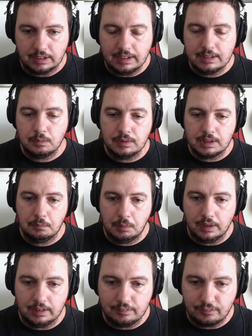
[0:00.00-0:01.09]
and this one's
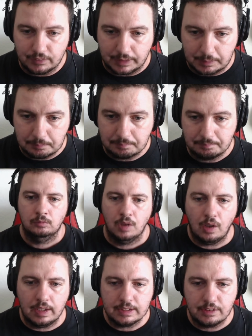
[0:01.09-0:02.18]
completely free.
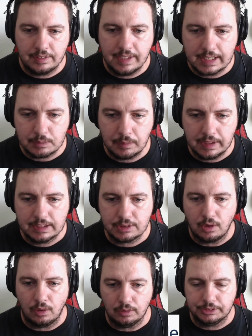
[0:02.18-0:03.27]
All right, so the next one is called